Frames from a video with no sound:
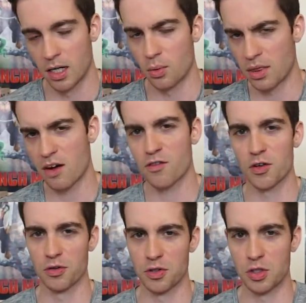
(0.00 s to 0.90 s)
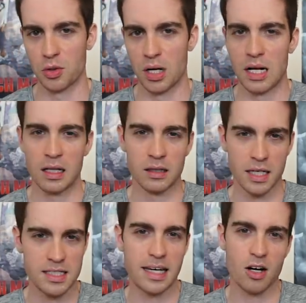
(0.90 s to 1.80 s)
Without further ado,
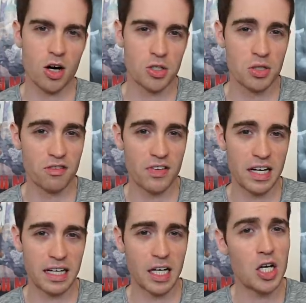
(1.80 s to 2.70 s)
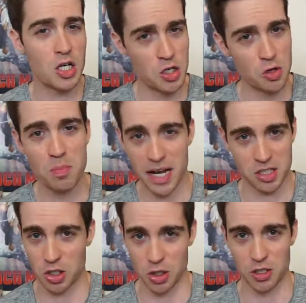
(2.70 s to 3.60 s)
let's get on to defending New
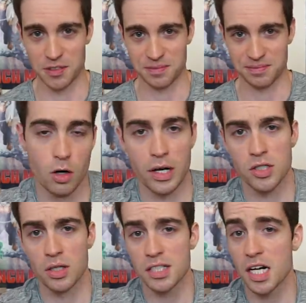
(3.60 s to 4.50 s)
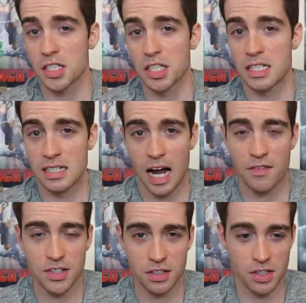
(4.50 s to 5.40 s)
Best Girl. Okay, so let's actually
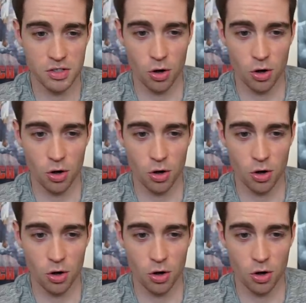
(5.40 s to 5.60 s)
dive into this